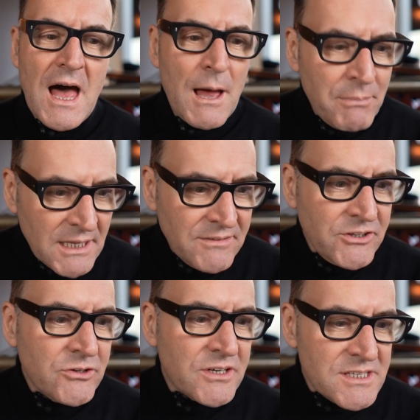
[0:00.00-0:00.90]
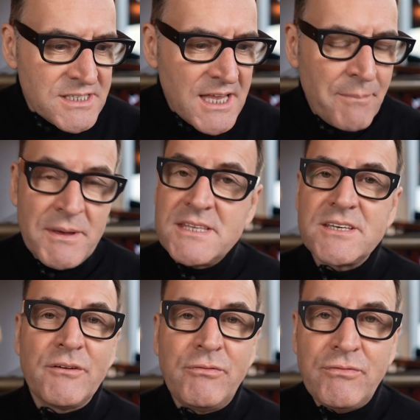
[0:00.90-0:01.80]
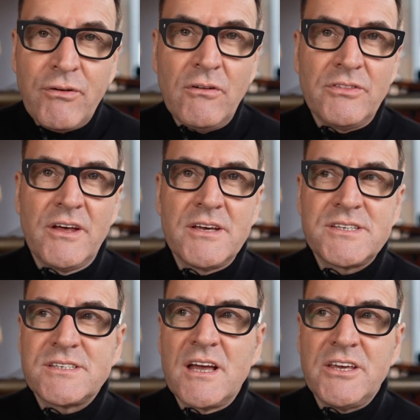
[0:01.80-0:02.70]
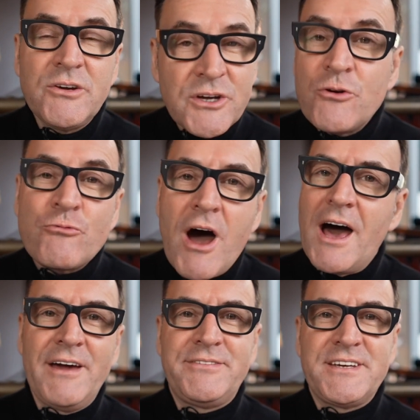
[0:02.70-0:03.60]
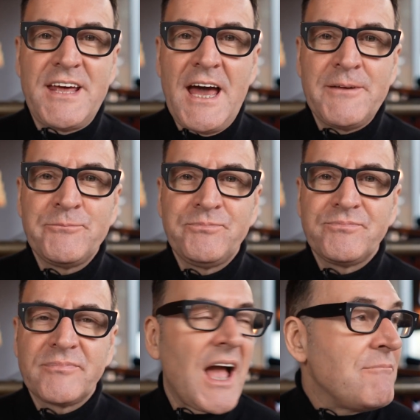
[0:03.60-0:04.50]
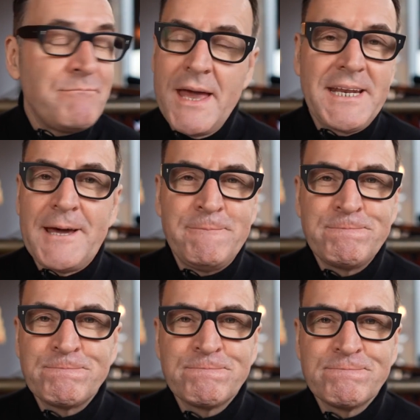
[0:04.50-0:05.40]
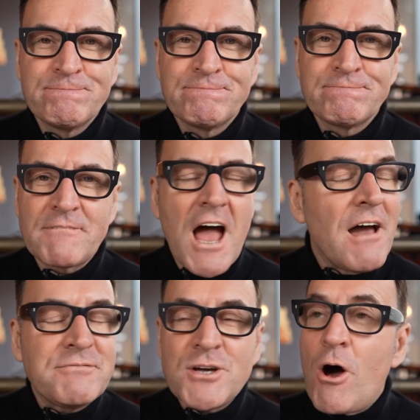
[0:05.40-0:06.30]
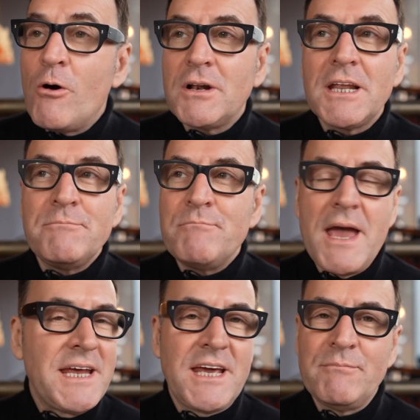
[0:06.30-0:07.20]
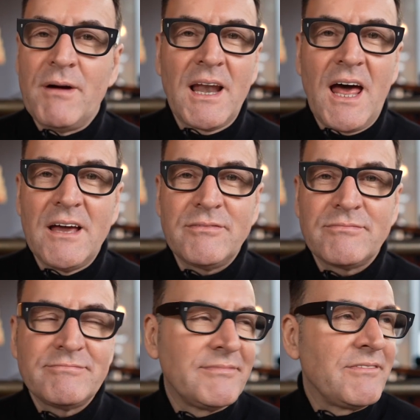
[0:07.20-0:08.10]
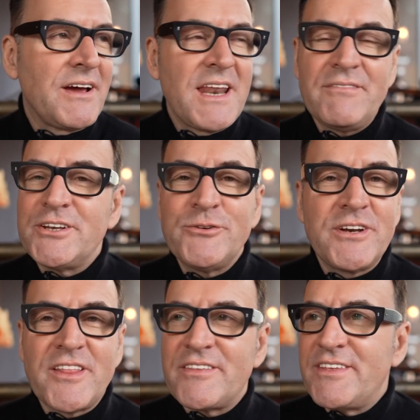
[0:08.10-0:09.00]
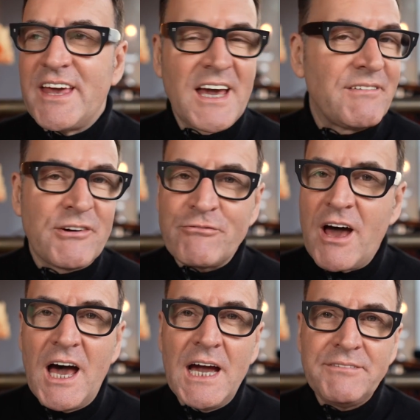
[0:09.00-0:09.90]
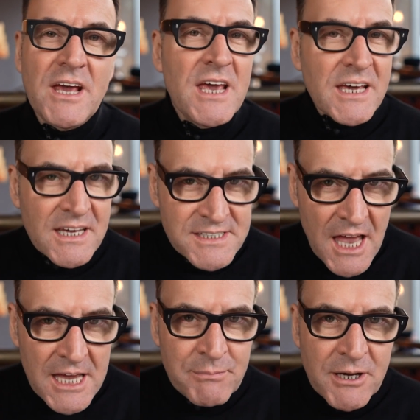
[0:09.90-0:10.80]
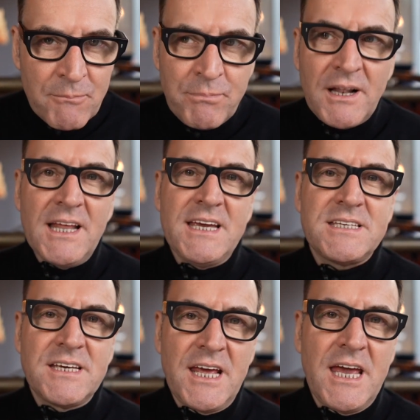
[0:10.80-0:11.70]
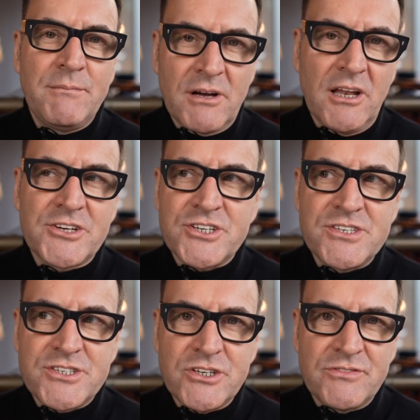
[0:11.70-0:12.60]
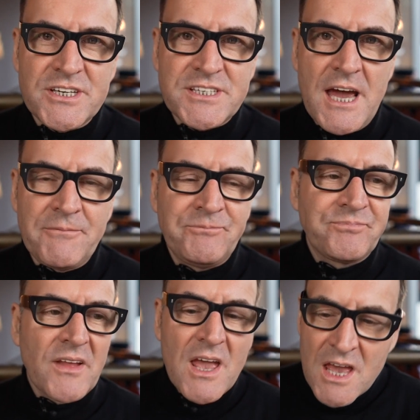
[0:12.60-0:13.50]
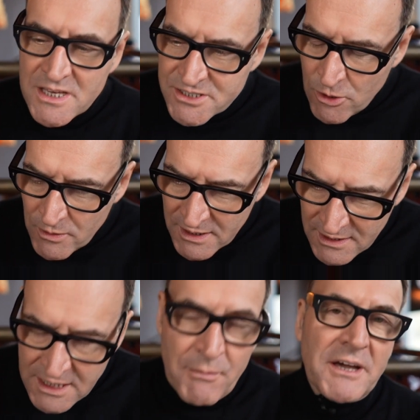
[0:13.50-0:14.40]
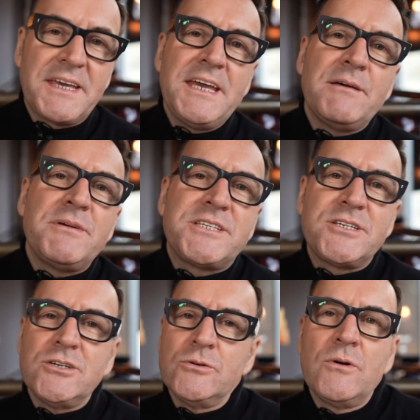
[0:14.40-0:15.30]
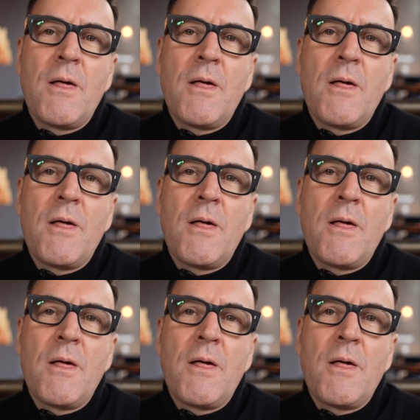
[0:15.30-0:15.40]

I believe you can step into the fullness. You can arrive today. I've made it. I've totally made it in my life. If I never do another thing, I've arrived, because I am complete in Him, Colossians 2, verse 10. So, come on, key number two,